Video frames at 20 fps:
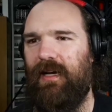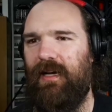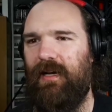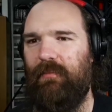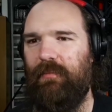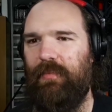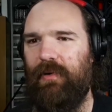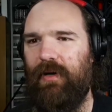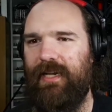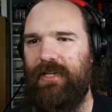
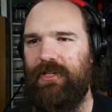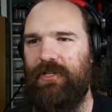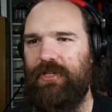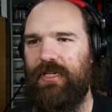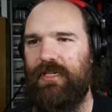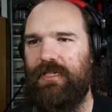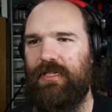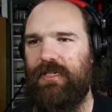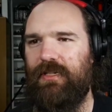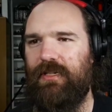by
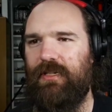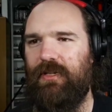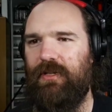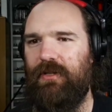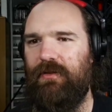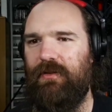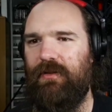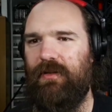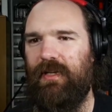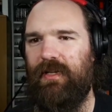just
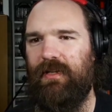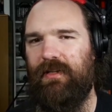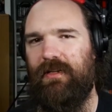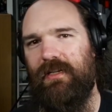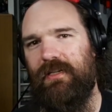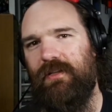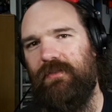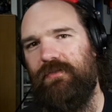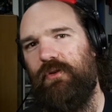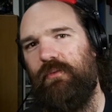kind
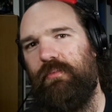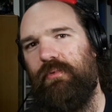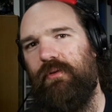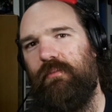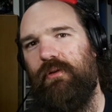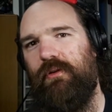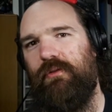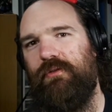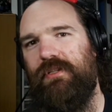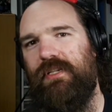of
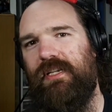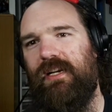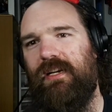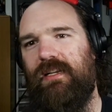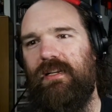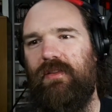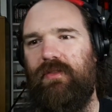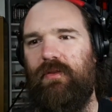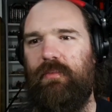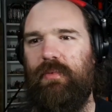superimposing
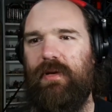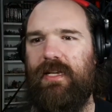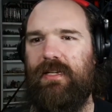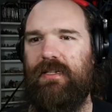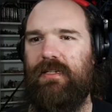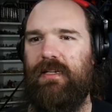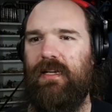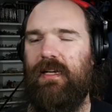another piece.